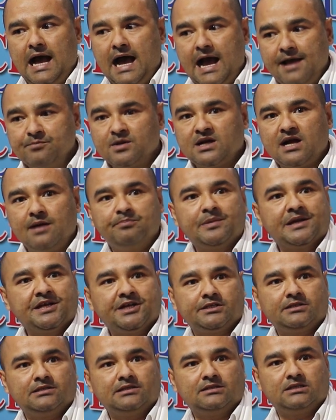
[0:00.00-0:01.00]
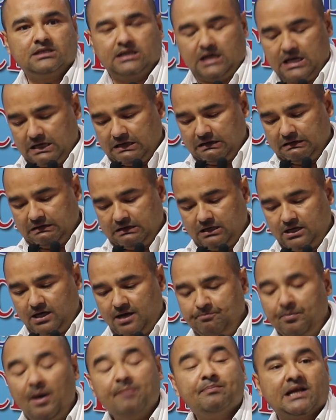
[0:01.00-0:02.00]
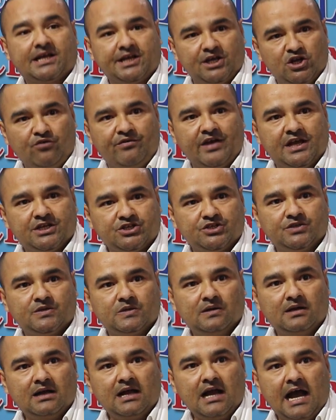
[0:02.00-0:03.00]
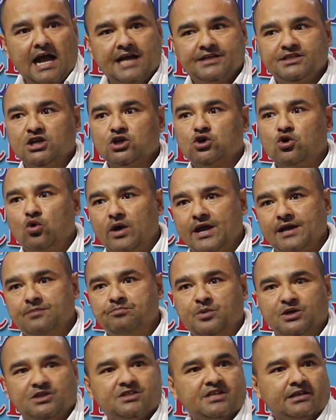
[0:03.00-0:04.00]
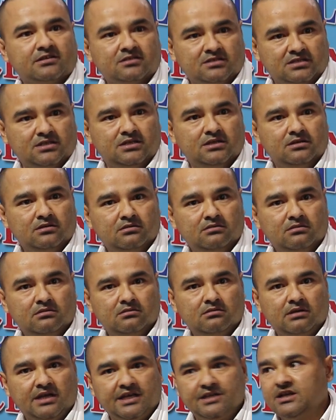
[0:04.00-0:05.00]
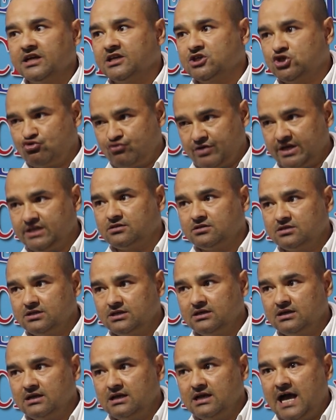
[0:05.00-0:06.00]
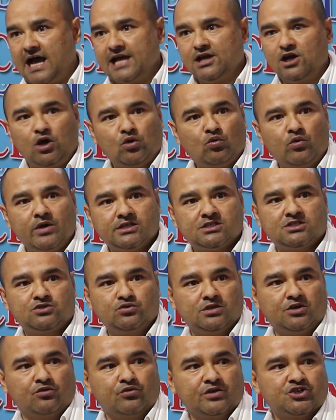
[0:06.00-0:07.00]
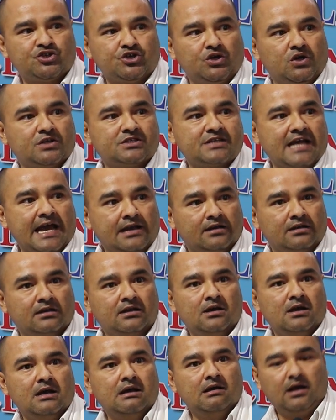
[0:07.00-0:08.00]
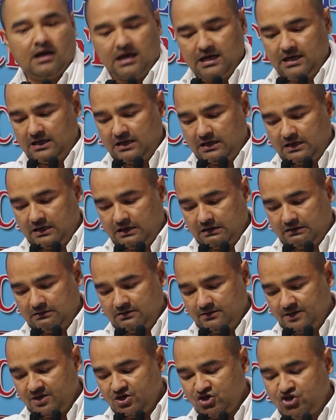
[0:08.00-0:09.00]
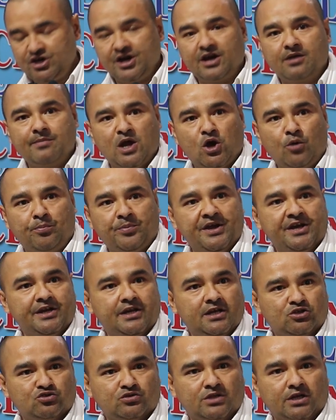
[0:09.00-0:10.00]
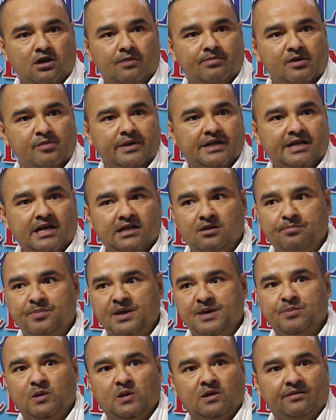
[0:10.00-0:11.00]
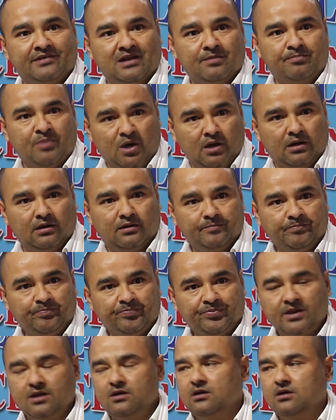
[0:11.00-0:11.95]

I'm complete a public innovator. I don't go and protest in the street. I always do the research and share my opinion to the government and the people of Nepal.